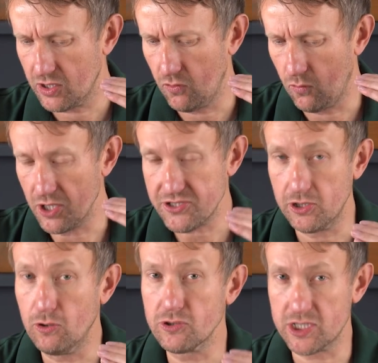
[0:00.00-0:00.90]
what's
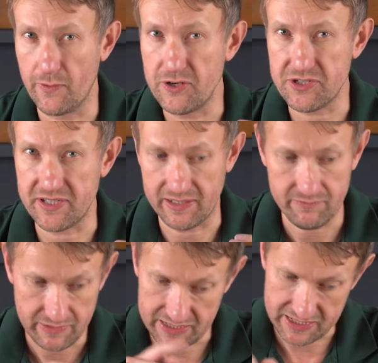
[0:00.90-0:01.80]
also interesting
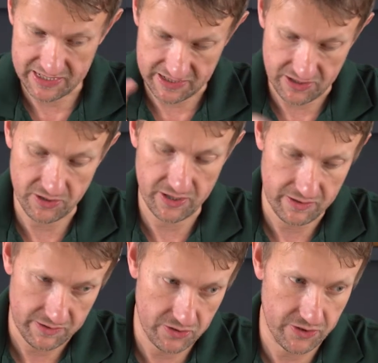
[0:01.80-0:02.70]
is this is
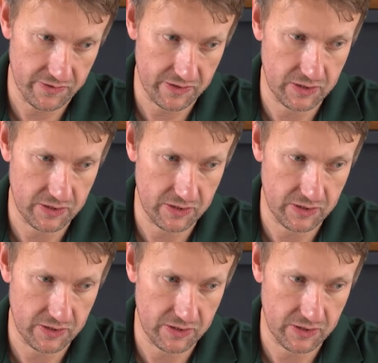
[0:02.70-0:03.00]
another